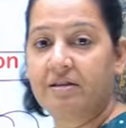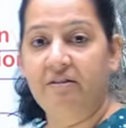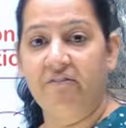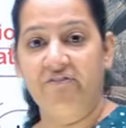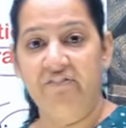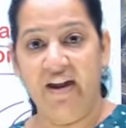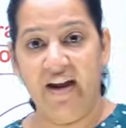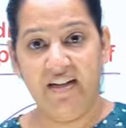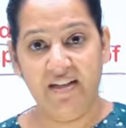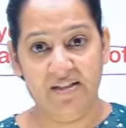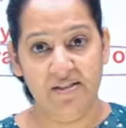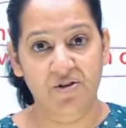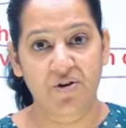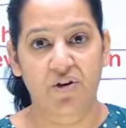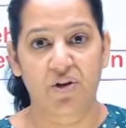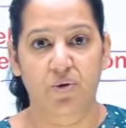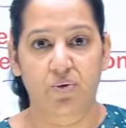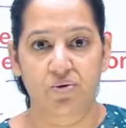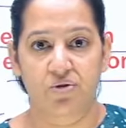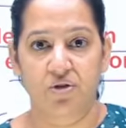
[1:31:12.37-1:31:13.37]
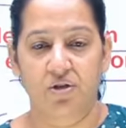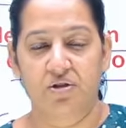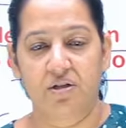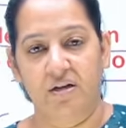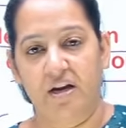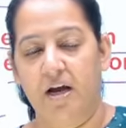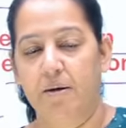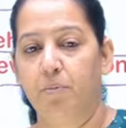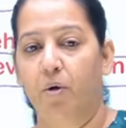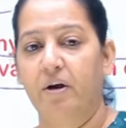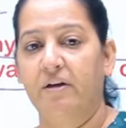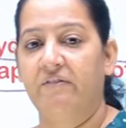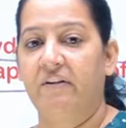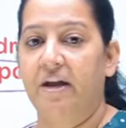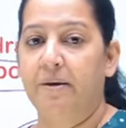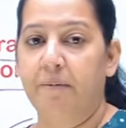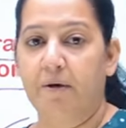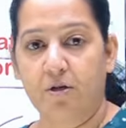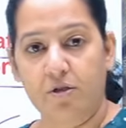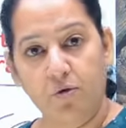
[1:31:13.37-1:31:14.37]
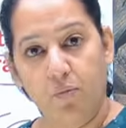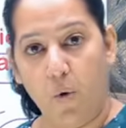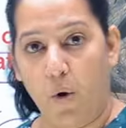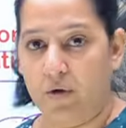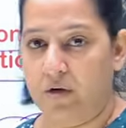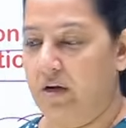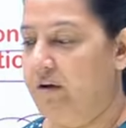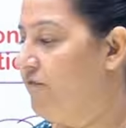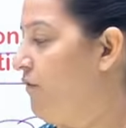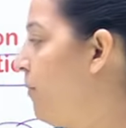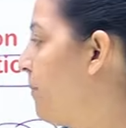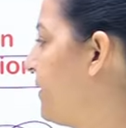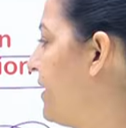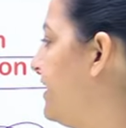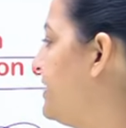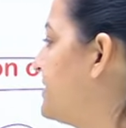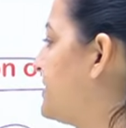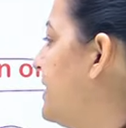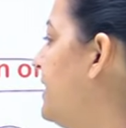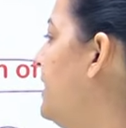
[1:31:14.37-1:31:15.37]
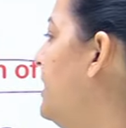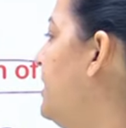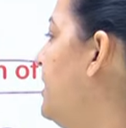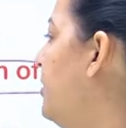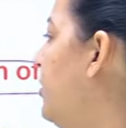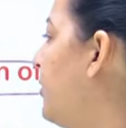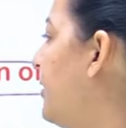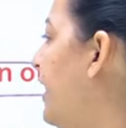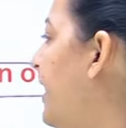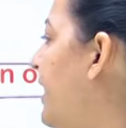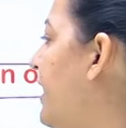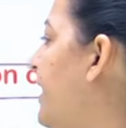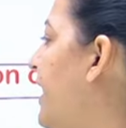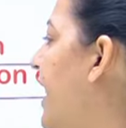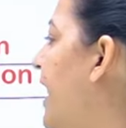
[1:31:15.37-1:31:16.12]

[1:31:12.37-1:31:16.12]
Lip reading: The weight is reduced, the dead body weight, because the water evaporates. Okay,